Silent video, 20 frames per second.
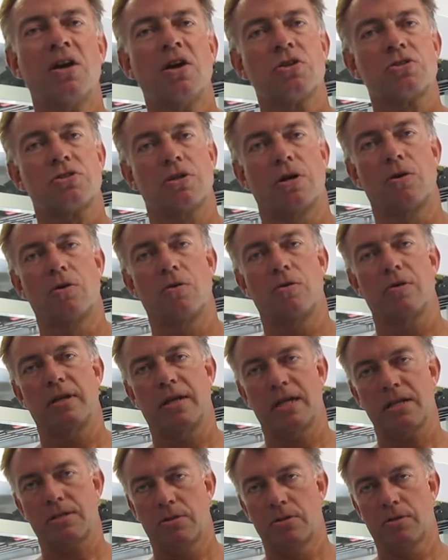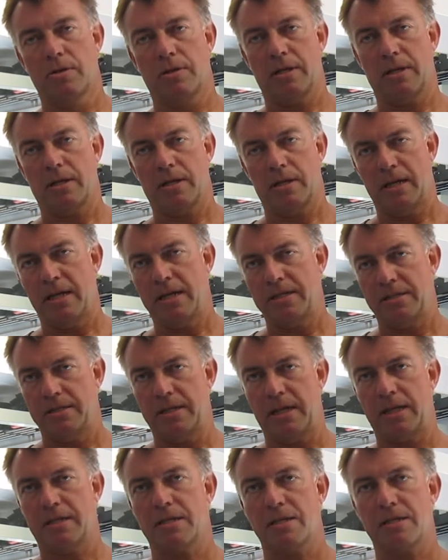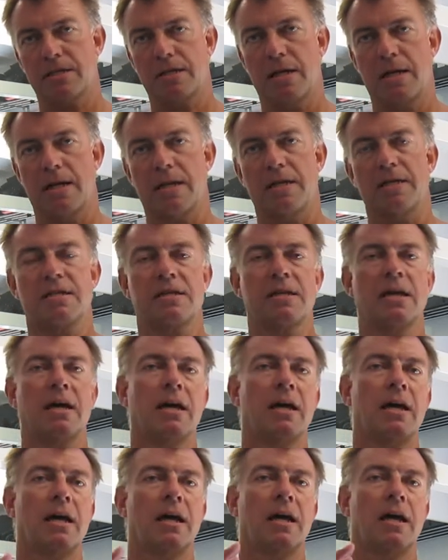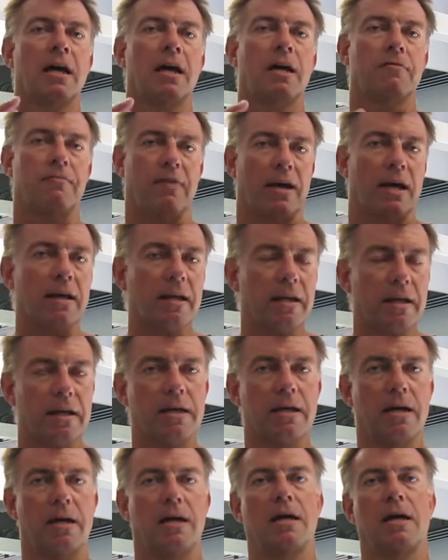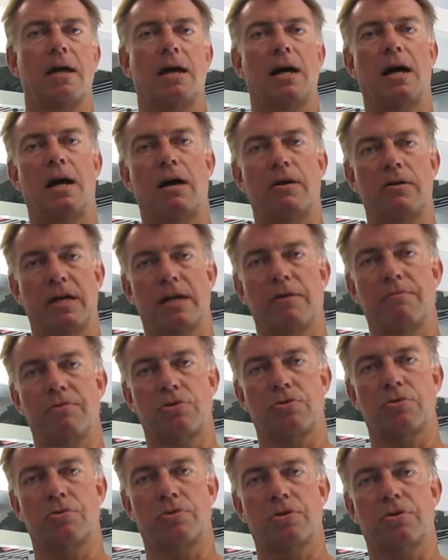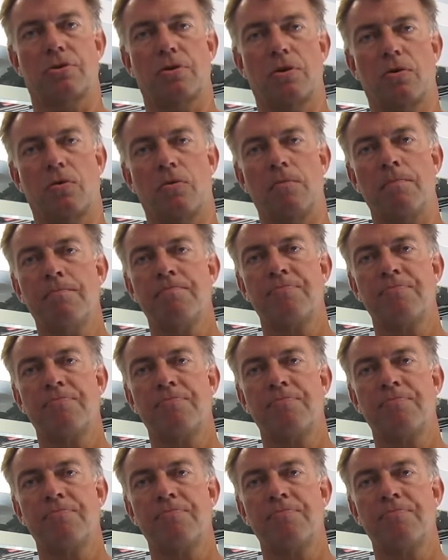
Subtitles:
So let's look at the exercise. Finally, how heavy should you go?